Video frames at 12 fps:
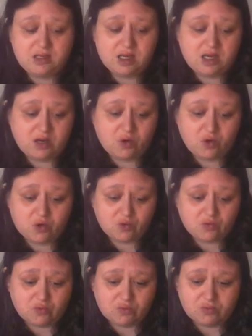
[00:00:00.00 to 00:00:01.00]
I
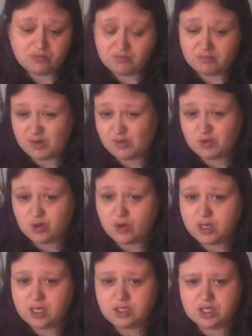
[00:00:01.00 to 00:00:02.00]
was going
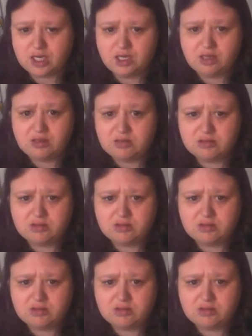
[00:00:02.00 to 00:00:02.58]
to try and